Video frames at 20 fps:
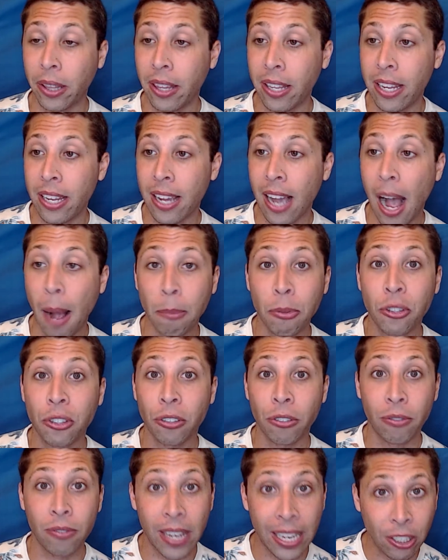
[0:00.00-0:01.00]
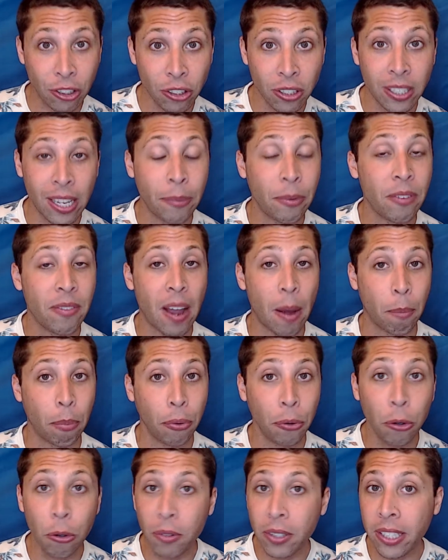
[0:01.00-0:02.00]
the observation that we've now
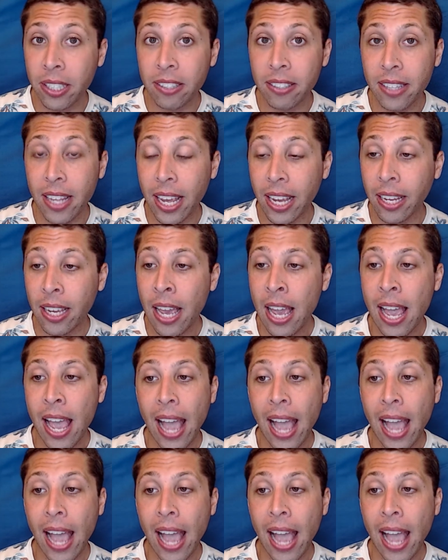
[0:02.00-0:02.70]
proven this thing,